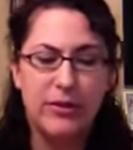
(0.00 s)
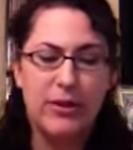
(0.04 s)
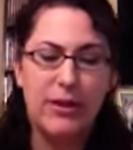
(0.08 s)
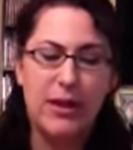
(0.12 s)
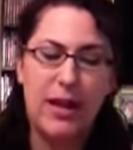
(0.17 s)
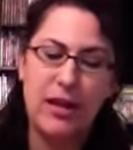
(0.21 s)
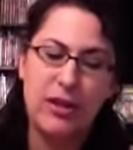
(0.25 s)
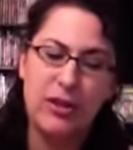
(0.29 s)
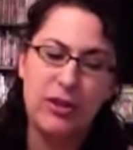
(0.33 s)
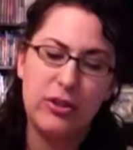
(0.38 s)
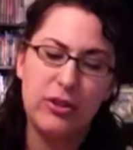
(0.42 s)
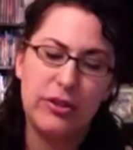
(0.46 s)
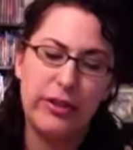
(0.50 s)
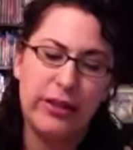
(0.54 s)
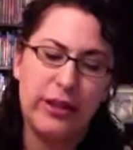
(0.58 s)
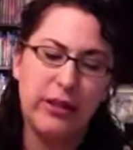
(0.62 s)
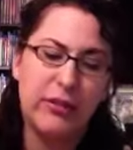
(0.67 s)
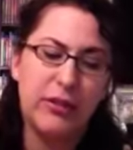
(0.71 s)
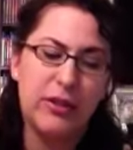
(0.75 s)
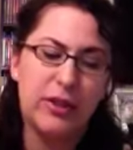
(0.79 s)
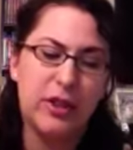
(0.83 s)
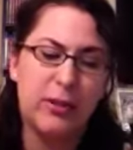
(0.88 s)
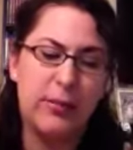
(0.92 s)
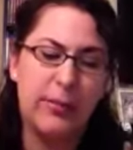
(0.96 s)
national
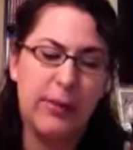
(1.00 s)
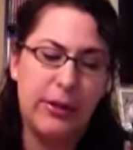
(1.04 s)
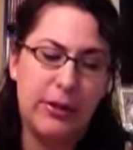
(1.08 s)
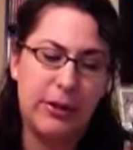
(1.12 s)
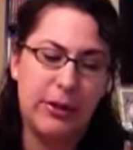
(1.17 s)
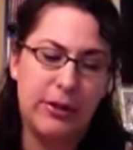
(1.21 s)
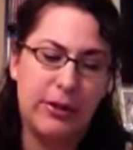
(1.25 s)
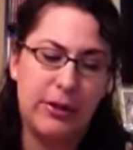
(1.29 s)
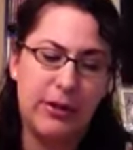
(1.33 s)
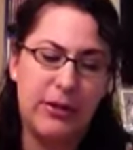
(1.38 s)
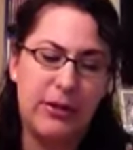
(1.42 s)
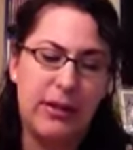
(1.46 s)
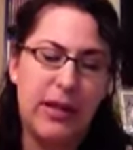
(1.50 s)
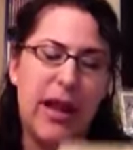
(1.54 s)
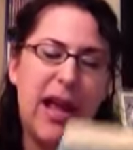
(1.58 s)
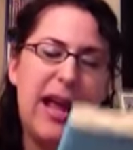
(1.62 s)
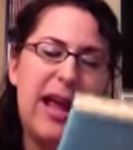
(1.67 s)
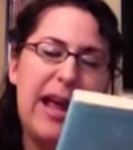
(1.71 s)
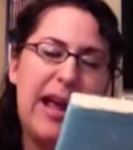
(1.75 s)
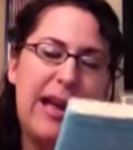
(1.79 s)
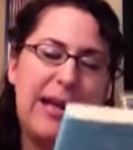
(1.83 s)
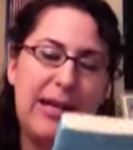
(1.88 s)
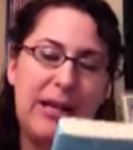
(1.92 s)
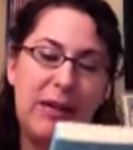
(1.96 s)
television appearances,
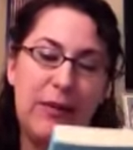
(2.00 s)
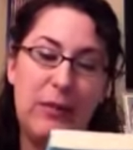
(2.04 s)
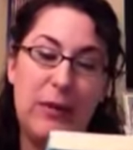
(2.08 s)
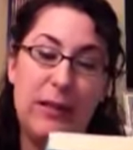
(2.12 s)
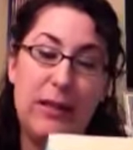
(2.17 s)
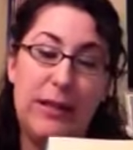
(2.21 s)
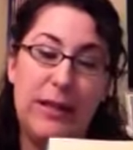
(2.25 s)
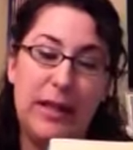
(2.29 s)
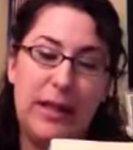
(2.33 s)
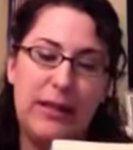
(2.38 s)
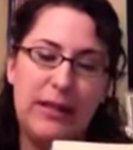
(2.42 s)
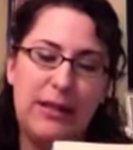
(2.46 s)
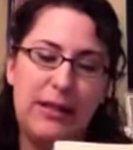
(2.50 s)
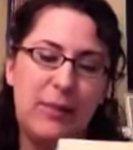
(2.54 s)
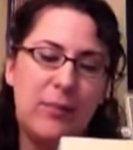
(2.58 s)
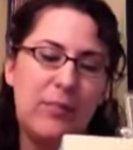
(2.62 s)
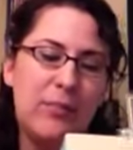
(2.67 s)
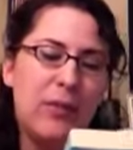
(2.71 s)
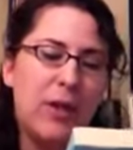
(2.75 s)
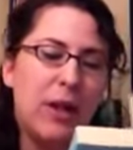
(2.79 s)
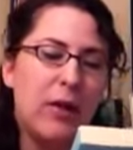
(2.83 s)
and even dates.